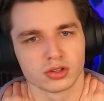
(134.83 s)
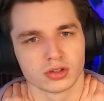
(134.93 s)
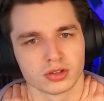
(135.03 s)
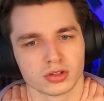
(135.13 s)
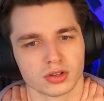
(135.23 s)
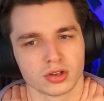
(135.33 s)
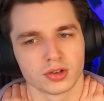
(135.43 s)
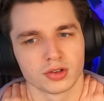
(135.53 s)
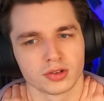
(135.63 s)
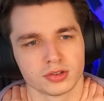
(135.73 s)

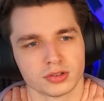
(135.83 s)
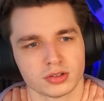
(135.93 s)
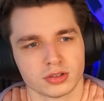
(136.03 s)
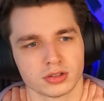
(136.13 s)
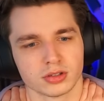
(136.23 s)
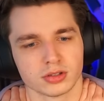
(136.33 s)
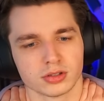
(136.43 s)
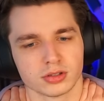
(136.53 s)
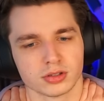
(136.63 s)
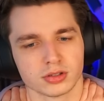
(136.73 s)

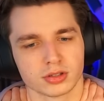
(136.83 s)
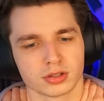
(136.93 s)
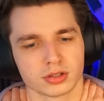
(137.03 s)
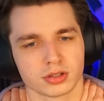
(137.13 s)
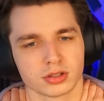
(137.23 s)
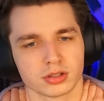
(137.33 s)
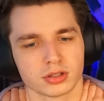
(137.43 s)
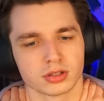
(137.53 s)
No one is speaking in this clip.